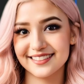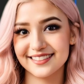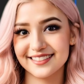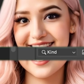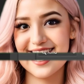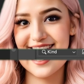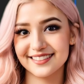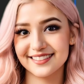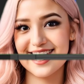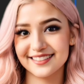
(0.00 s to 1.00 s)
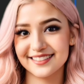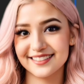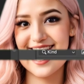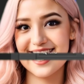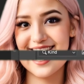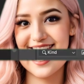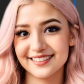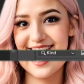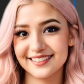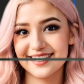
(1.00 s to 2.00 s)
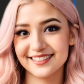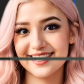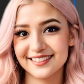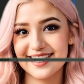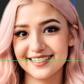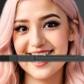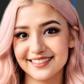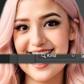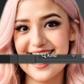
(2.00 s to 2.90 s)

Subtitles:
Once she's gone, we can grab the photo of her from the other